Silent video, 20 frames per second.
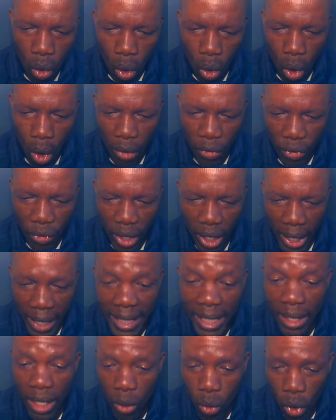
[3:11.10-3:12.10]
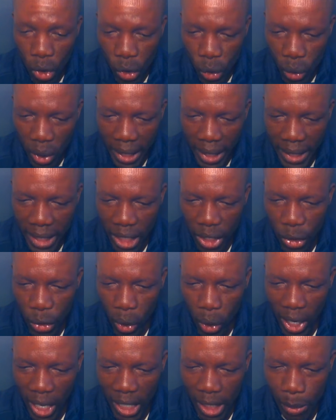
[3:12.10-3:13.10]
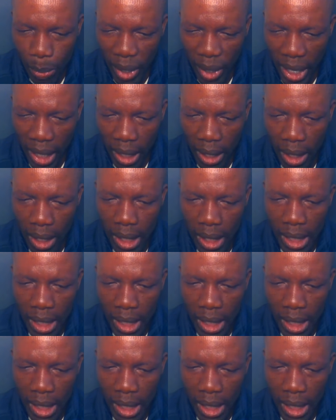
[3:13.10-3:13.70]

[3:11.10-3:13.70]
at the consulate in Johannesburg,